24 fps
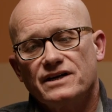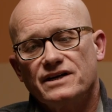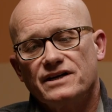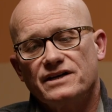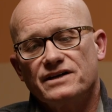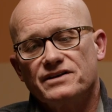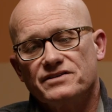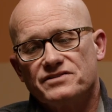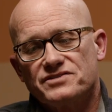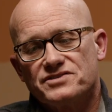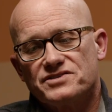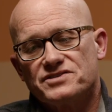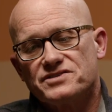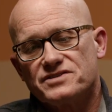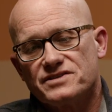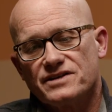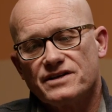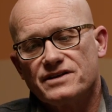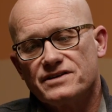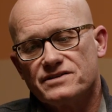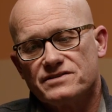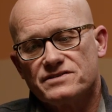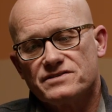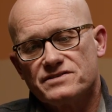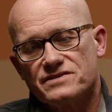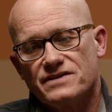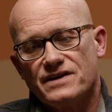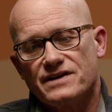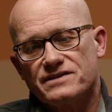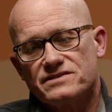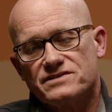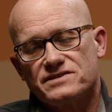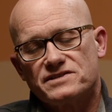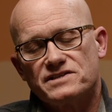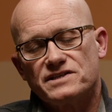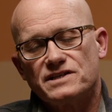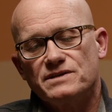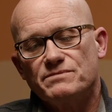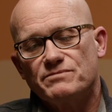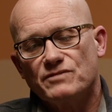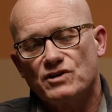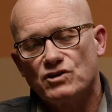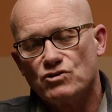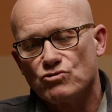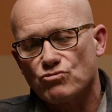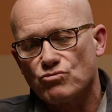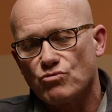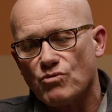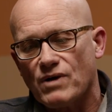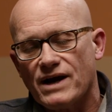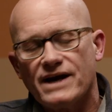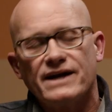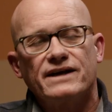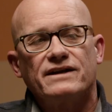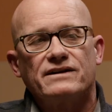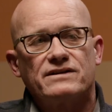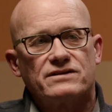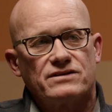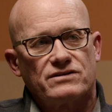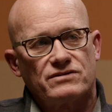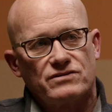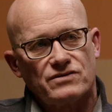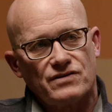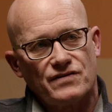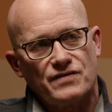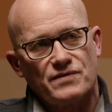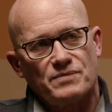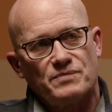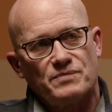in sins that seem great to the